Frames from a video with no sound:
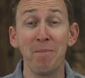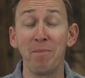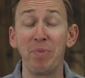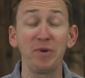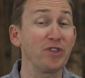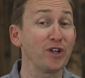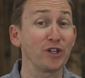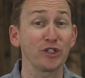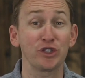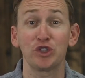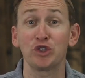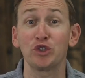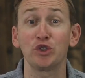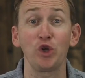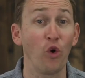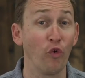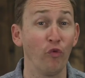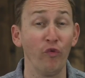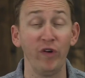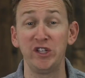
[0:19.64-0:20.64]
but they're
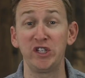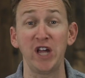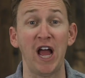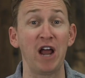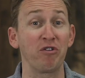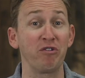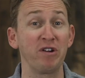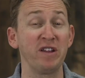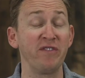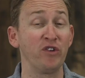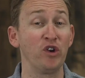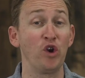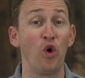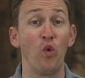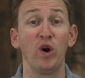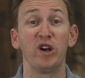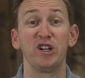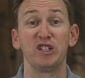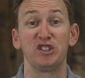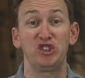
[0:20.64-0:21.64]
so rich, I don't even
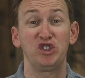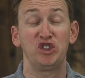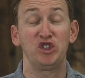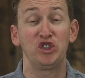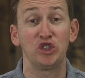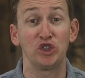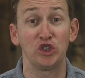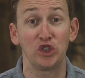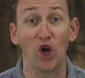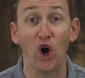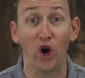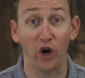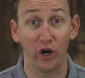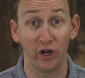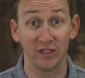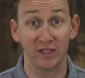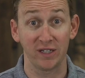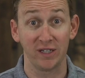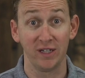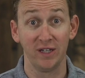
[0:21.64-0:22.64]
know where to
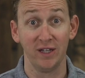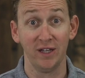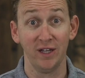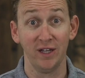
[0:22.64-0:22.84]
start.